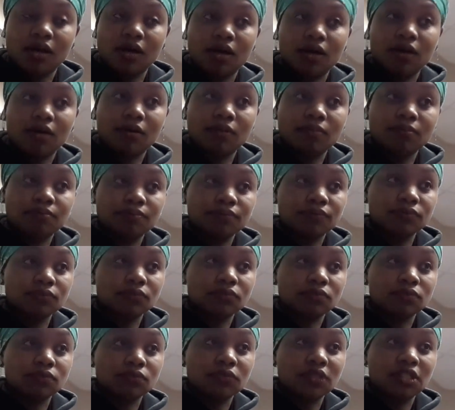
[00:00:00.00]
Um,
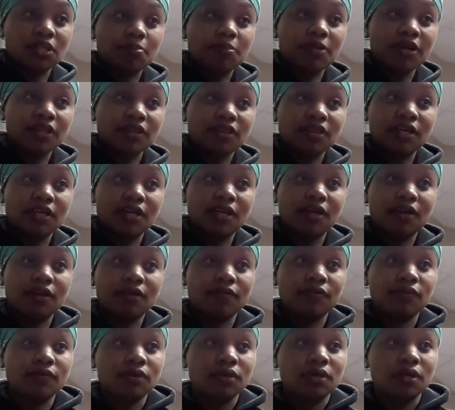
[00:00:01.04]
the big
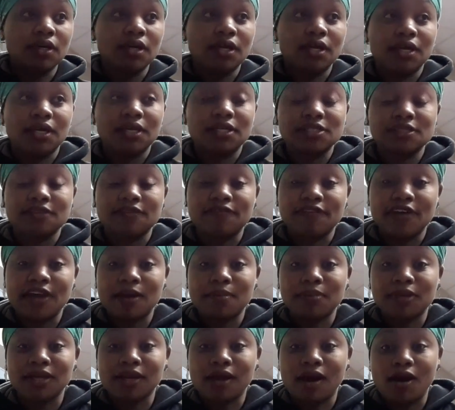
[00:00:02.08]
thing is
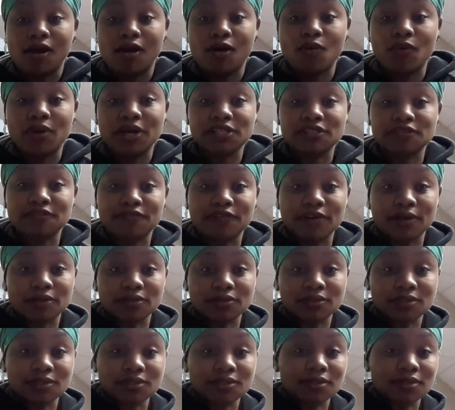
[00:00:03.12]
family always
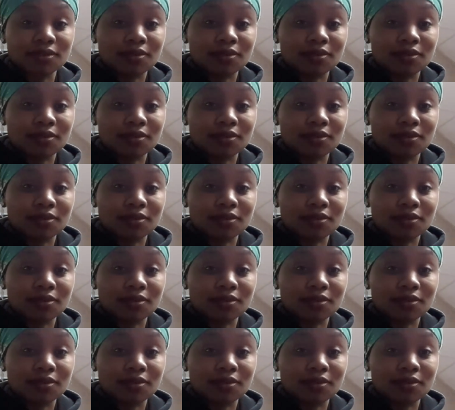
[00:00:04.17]
first.